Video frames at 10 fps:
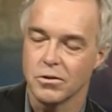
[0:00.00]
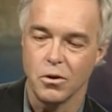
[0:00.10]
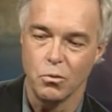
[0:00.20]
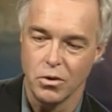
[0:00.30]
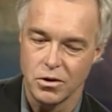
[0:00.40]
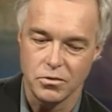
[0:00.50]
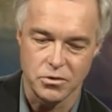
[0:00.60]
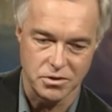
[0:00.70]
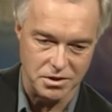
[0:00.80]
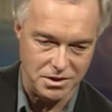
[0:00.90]
a, a,
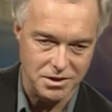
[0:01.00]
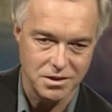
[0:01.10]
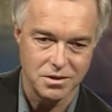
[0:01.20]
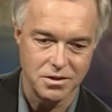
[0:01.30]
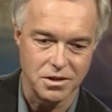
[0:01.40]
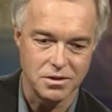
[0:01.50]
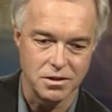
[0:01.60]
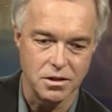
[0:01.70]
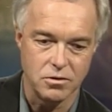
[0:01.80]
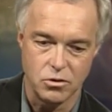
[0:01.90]
wonderful CD that
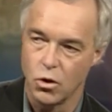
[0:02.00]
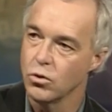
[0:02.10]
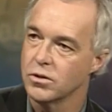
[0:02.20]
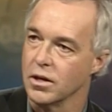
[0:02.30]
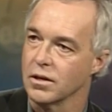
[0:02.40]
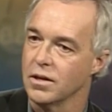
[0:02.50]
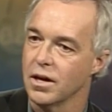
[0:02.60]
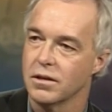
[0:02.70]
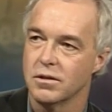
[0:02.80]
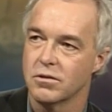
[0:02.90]
uh, is your own take,
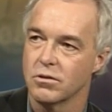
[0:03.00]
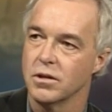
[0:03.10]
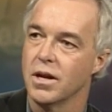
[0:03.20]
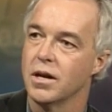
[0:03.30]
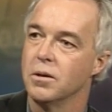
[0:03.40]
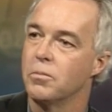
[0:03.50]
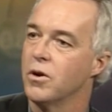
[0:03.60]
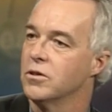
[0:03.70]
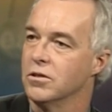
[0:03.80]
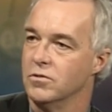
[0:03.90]
not certainly not an
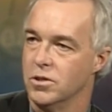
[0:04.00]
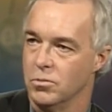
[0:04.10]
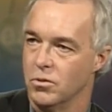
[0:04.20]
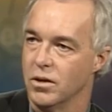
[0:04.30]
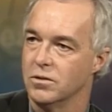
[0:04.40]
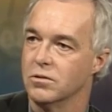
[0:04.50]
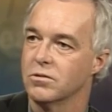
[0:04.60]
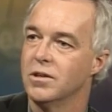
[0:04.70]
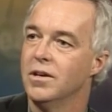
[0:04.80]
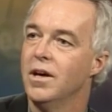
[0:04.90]
impression of Jimmie Rodgers.